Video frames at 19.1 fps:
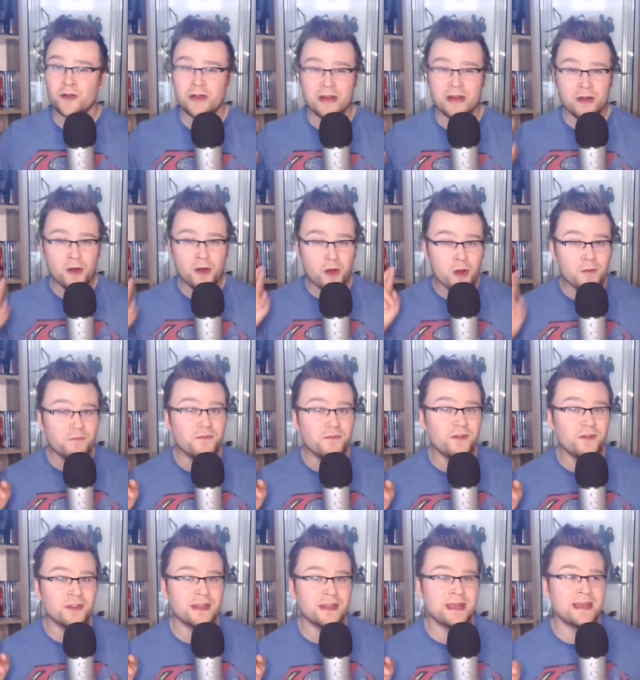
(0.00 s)
And
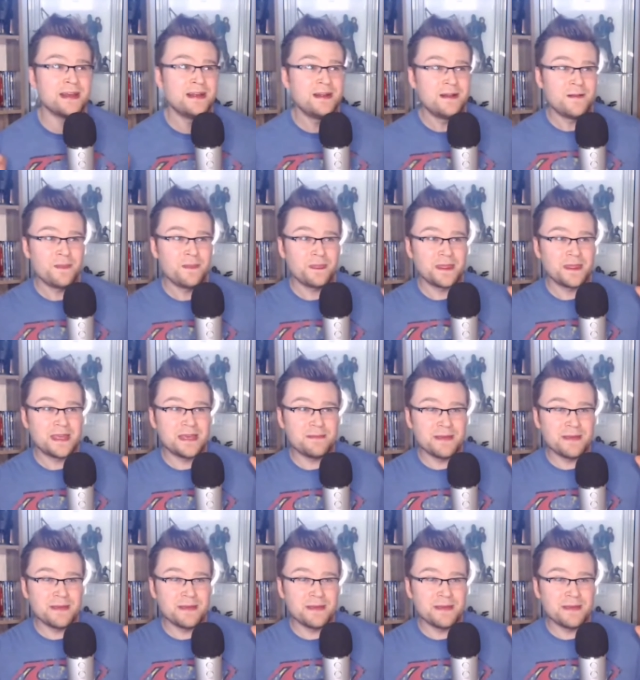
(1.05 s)
hopefully, he